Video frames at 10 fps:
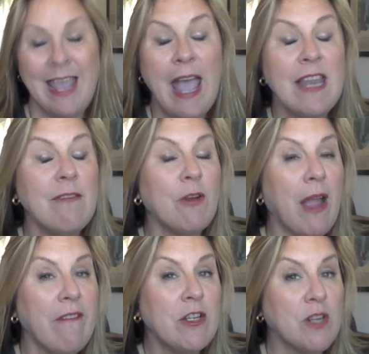And if you're
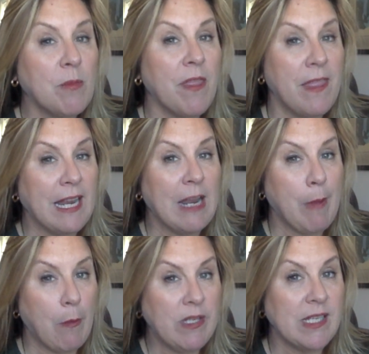having trouble thinking
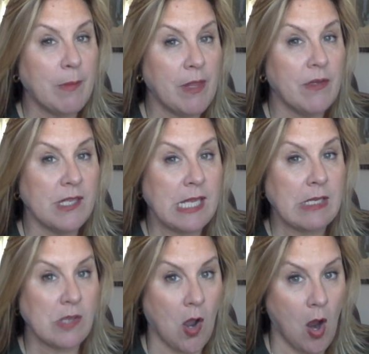about what some of those
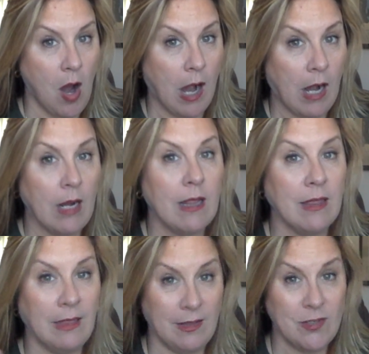things are,
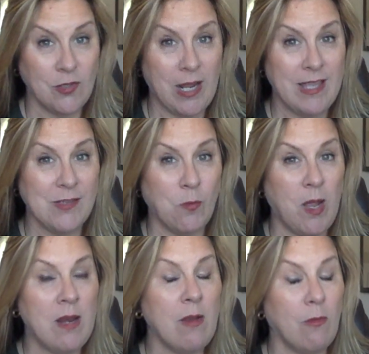try this
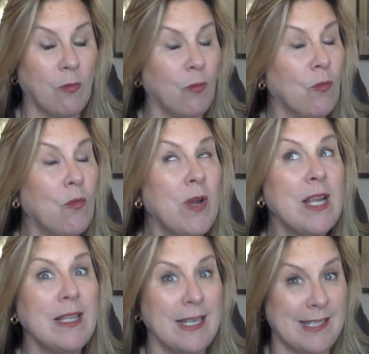one
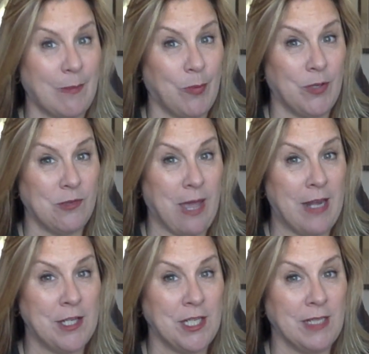really simple
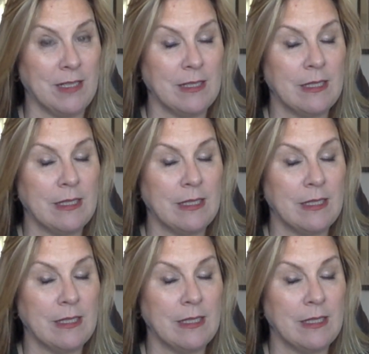strategy